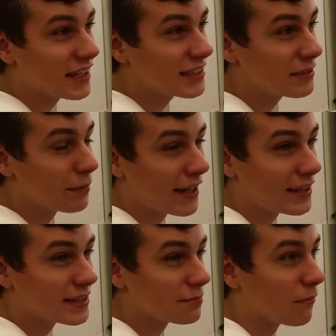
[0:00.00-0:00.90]
takes
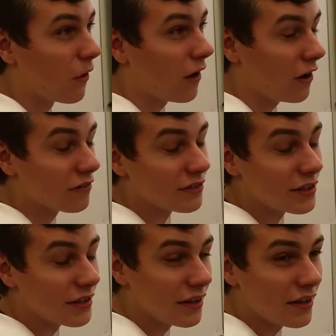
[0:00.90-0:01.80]
place more
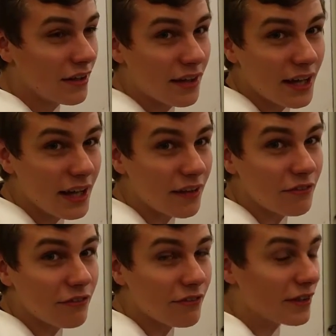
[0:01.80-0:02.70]
often
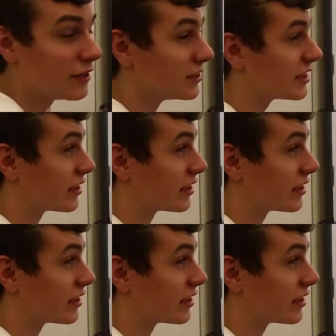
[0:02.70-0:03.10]
if you